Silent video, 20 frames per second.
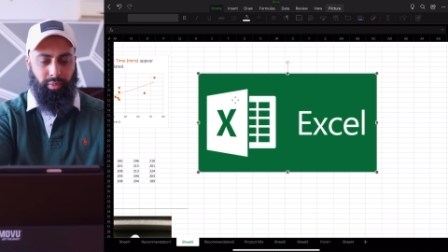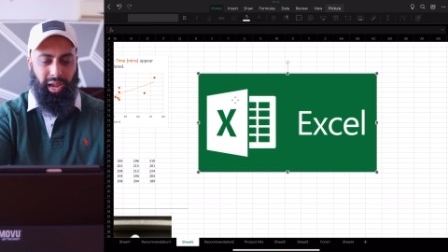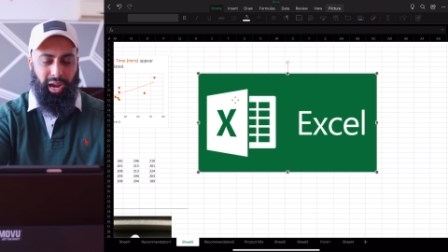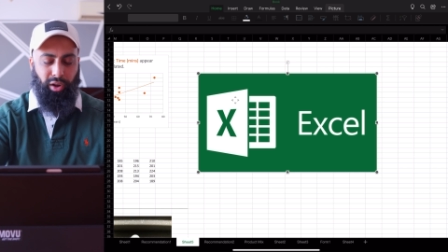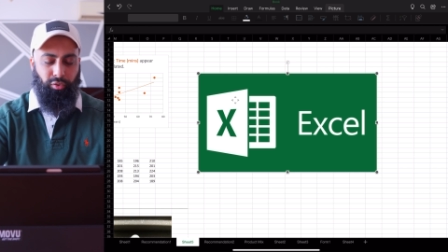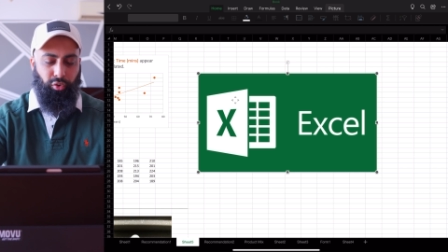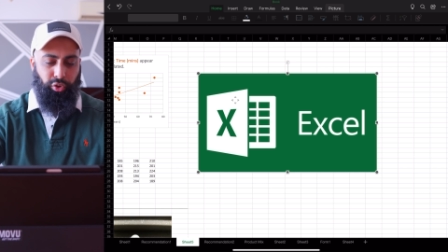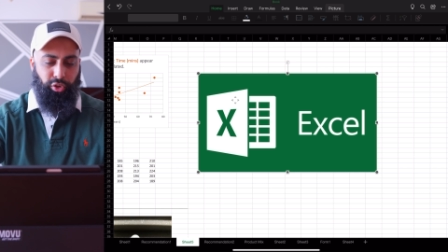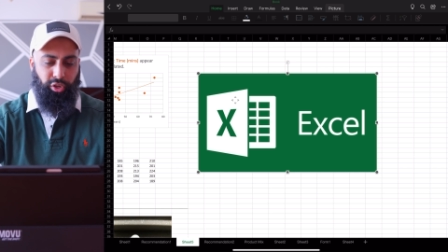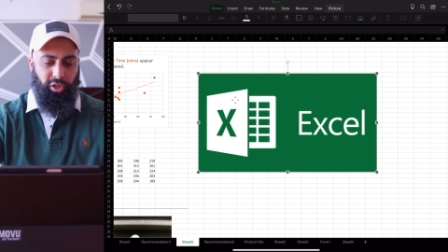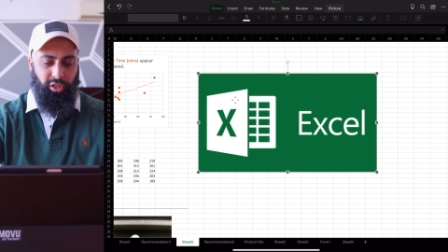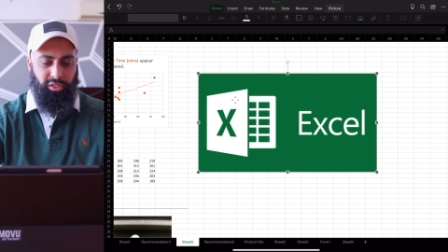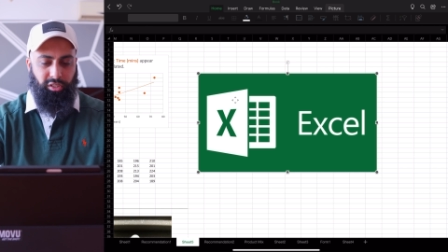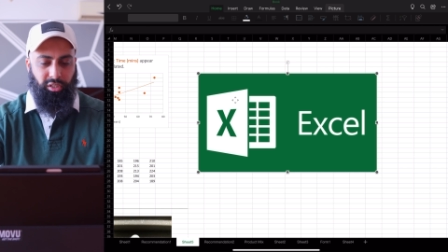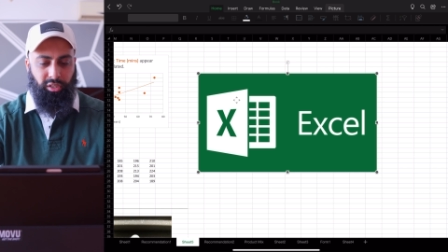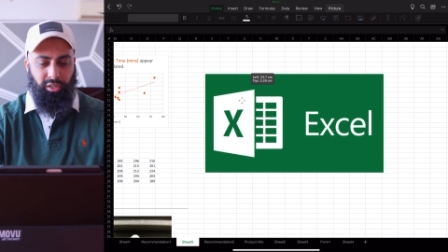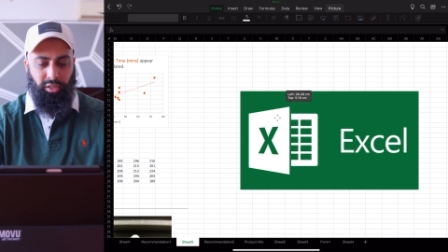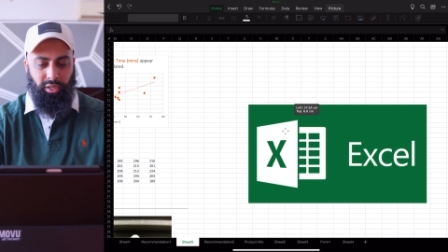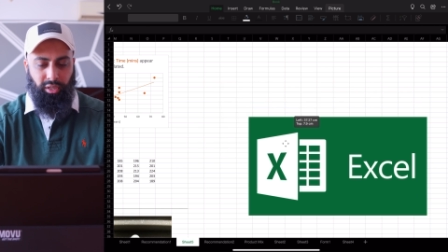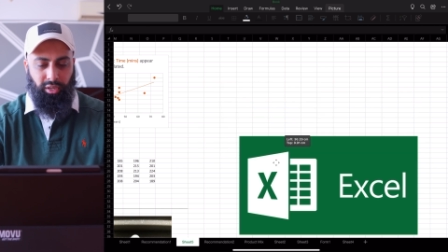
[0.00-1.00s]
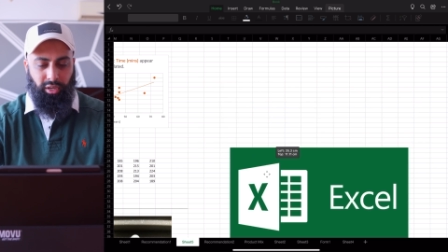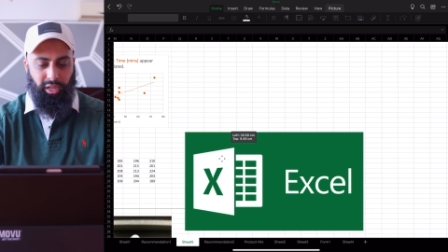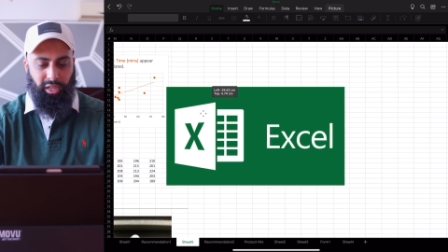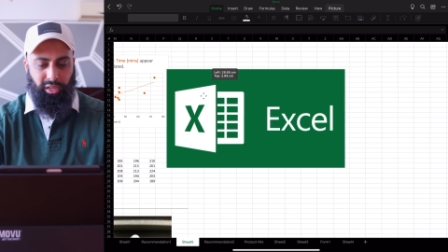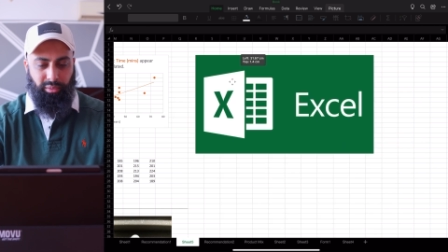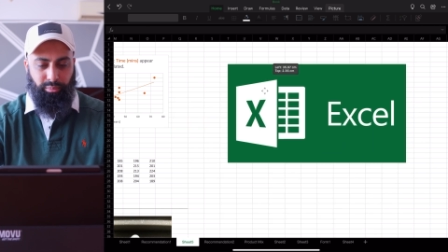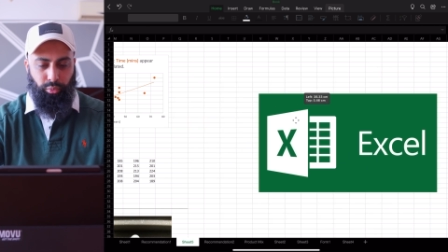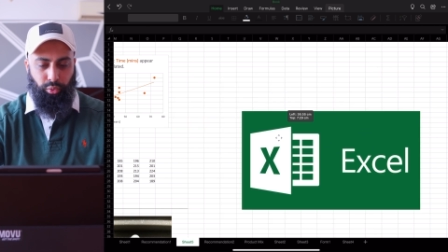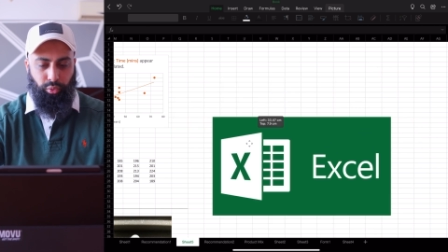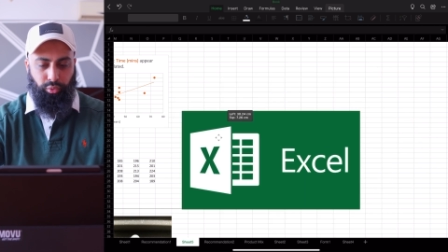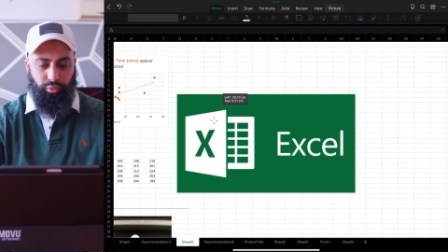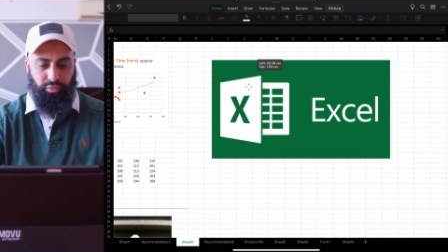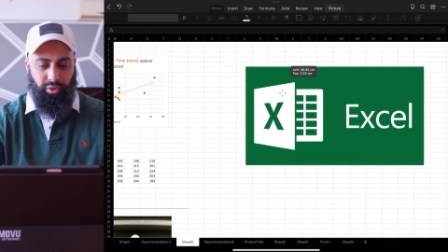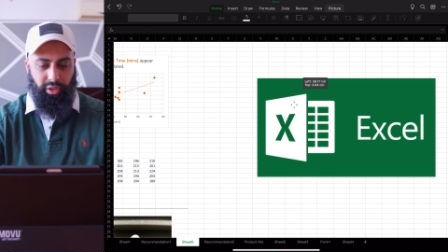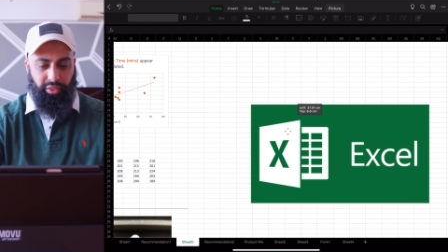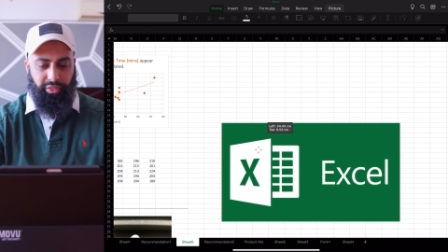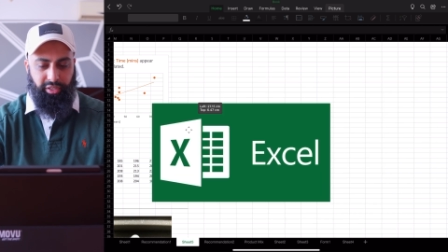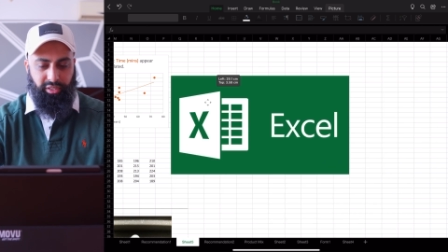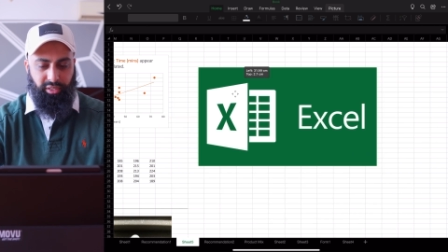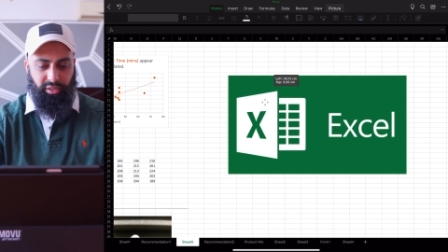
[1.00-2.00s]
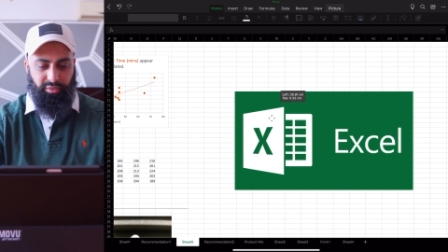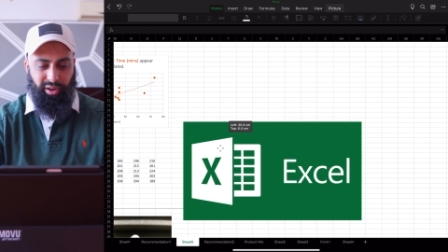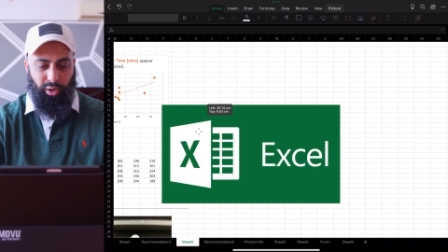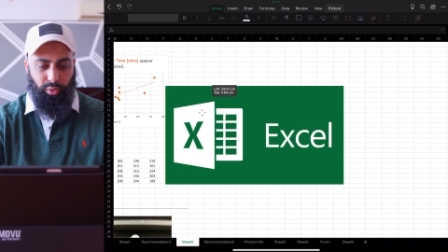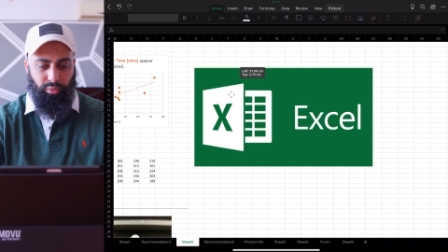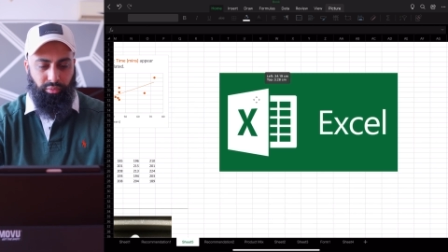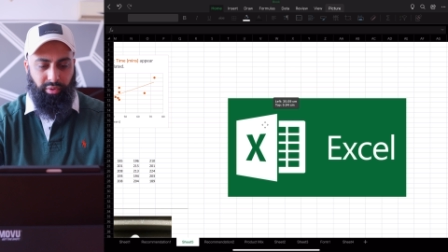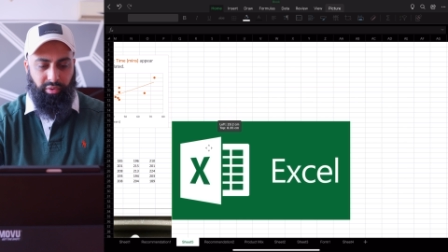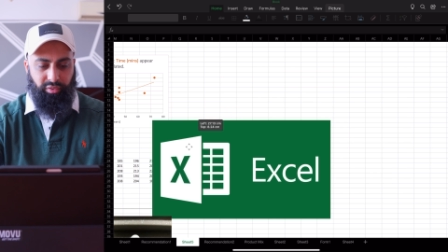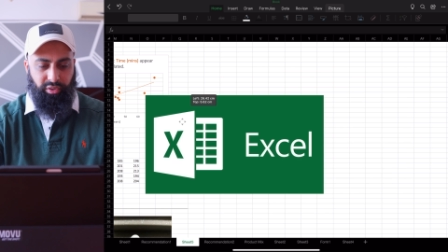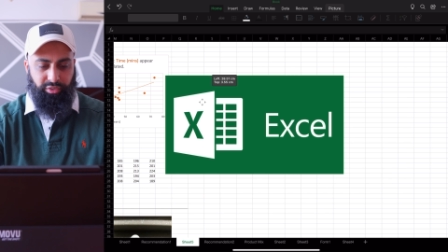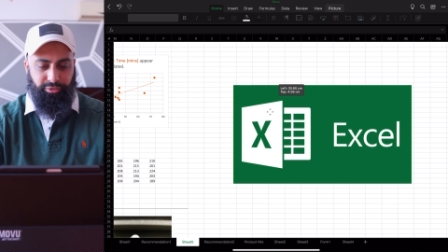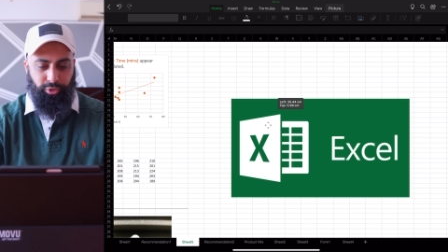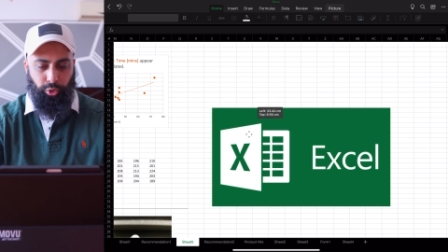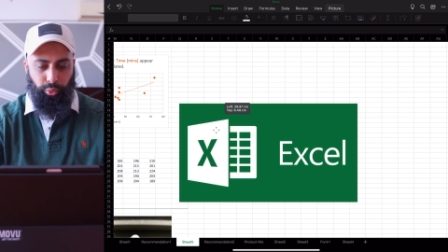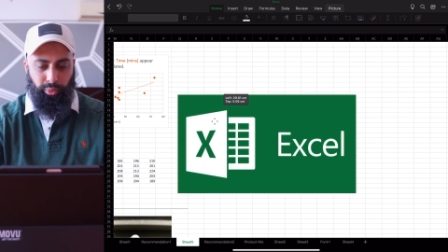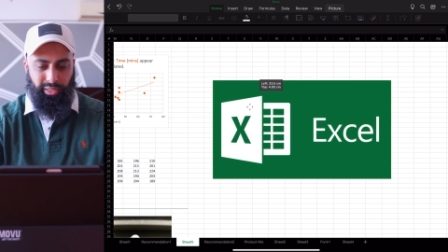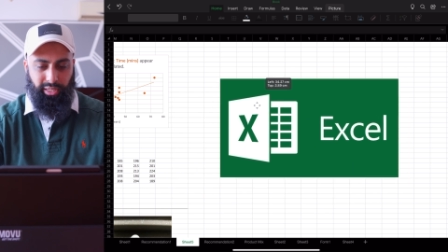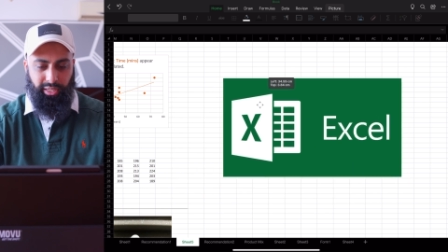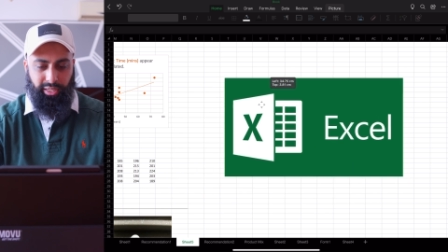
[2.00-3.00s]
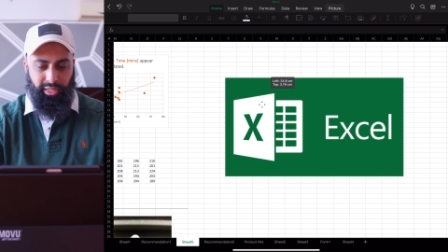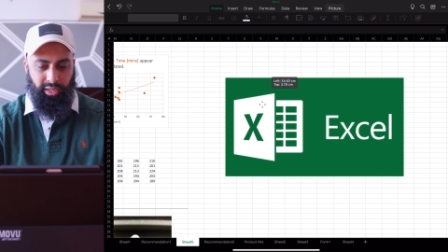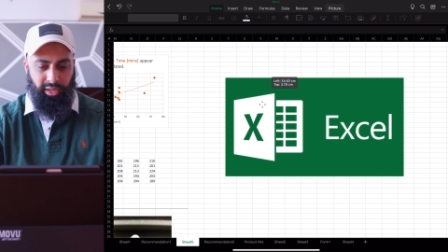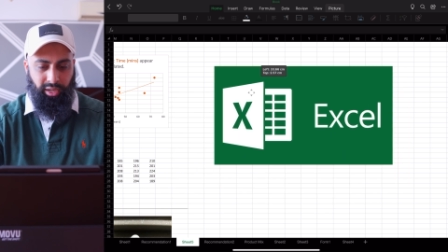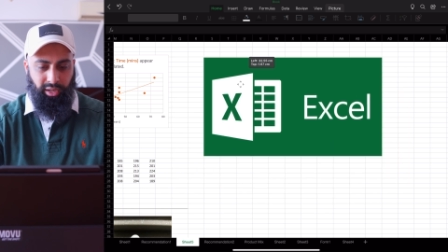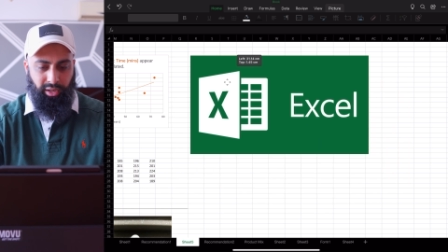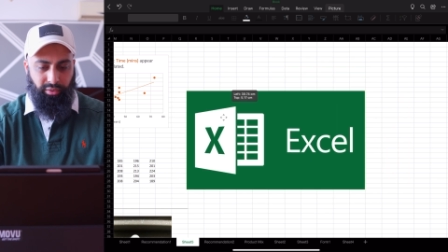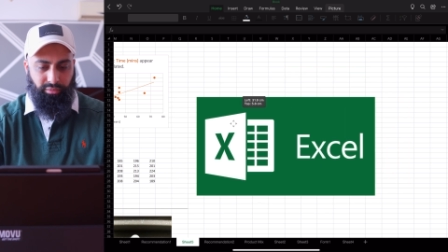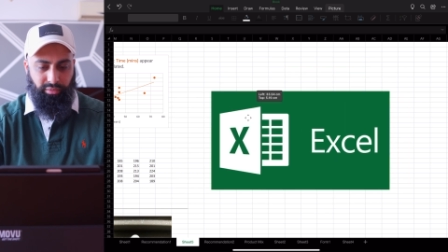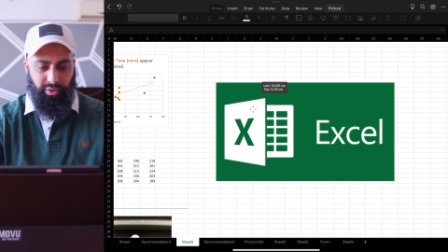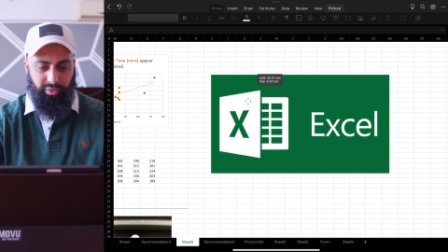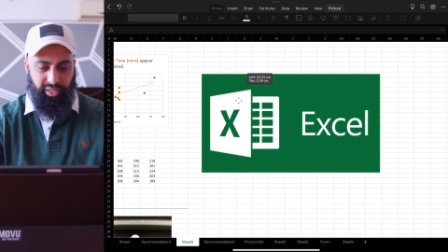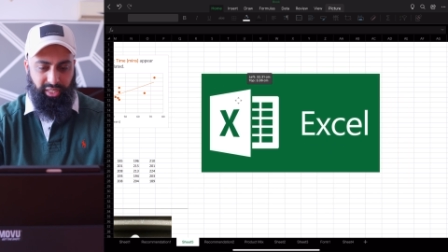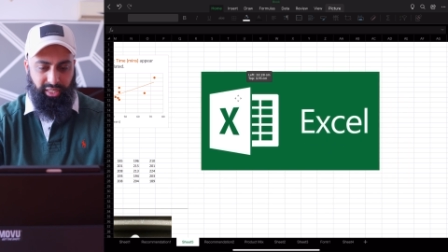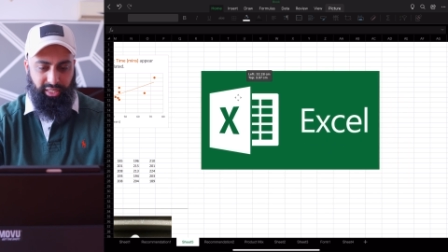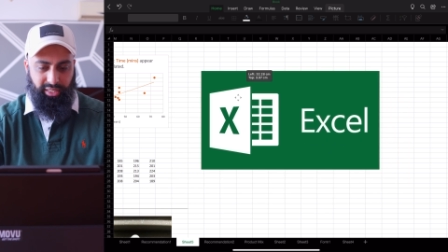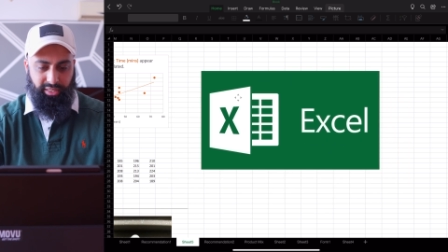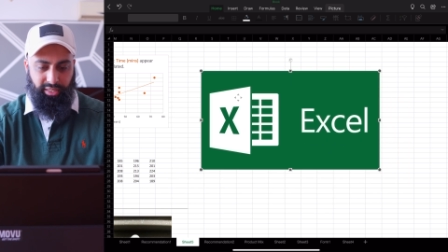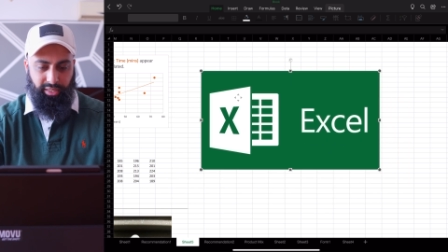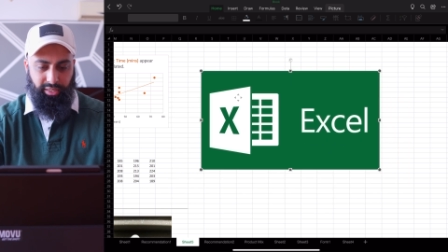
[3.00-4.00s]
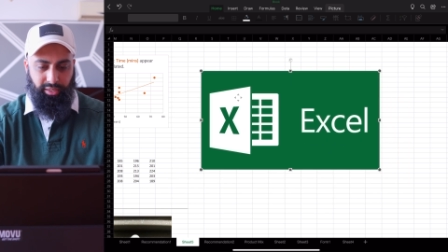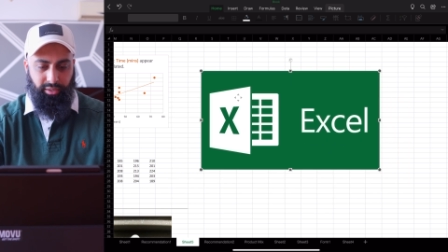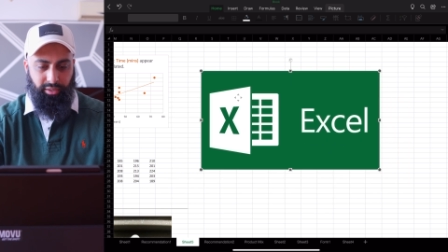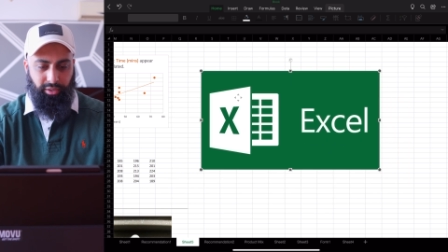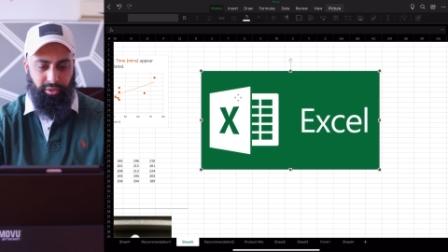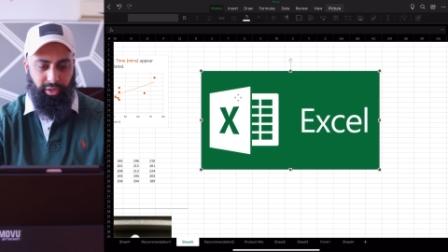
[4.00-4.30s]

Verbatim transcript: arrow cursor, I can move this around very fluidly, very easily.